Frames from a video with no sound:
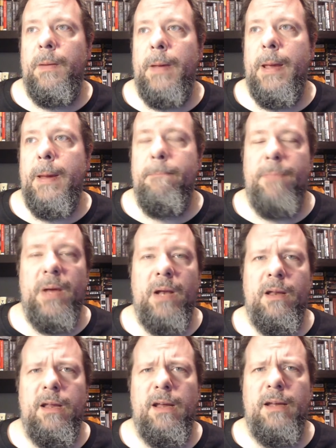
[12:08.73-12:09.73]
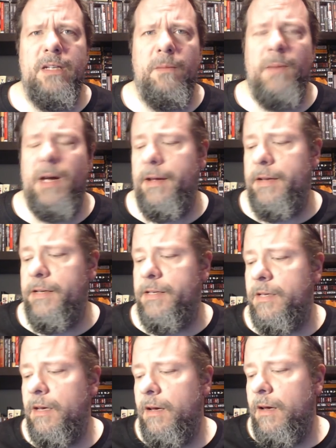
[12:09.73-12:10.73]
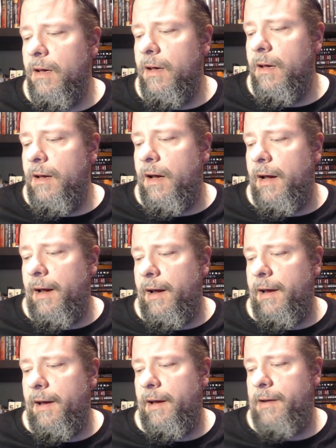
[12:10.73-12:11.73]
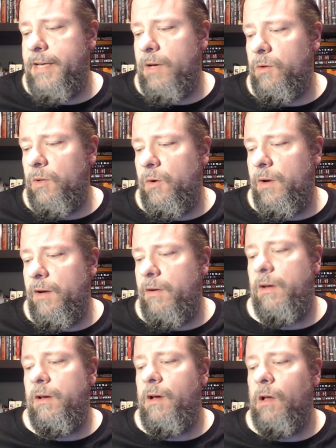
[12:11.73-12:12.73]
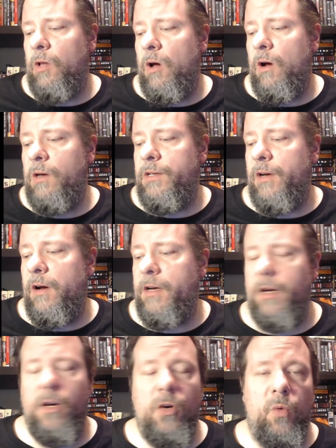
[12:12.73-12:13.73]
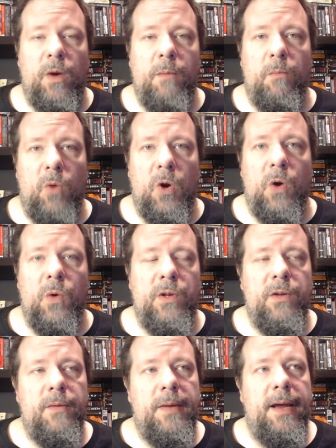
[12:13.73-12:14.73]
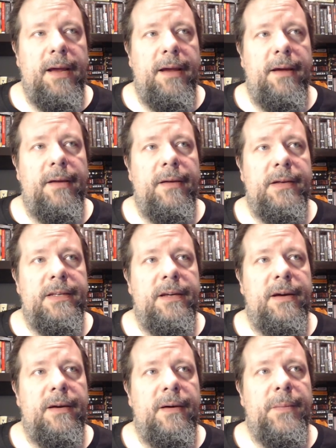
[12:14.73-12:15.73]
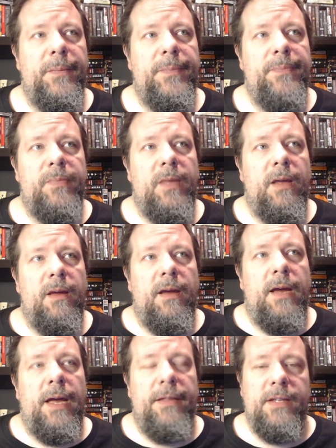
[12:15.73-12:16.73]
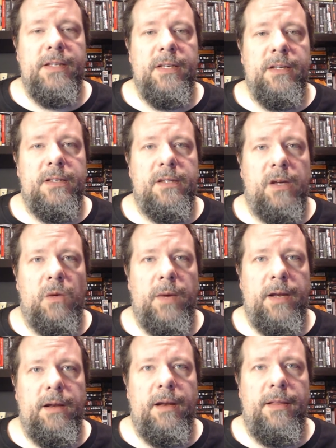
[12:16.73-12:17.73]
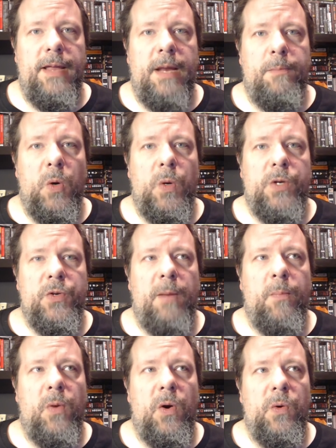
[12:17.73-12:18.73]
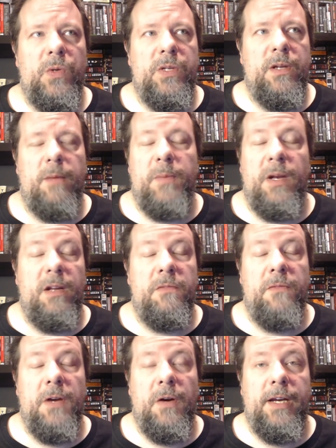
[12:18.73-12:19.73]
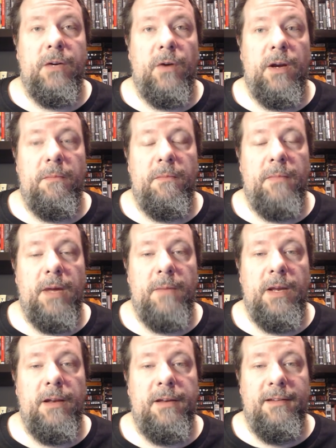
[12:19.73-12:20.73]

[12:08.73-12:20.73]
impending demise, I downloaded a long, dark, grim road, and this is written in that poetry prose type, and it's very grim. I mean,